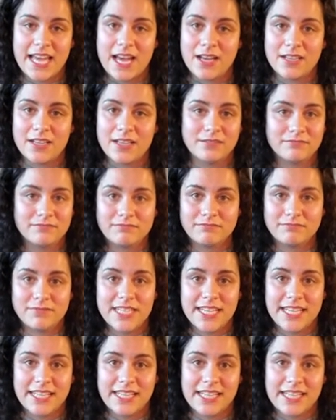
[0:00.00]
that
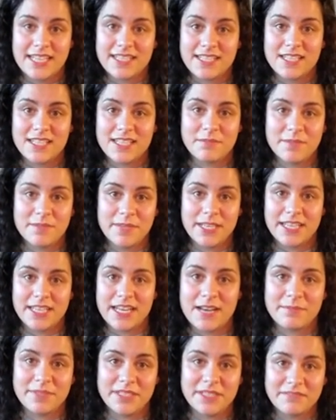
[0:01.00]
taking that step to make it
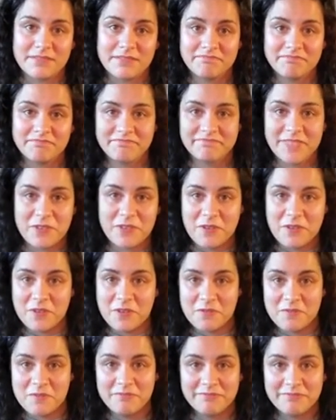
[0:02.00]
happen. I don't
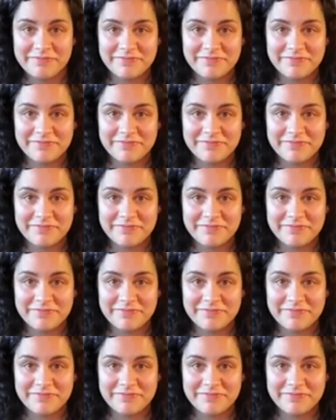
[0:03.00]
know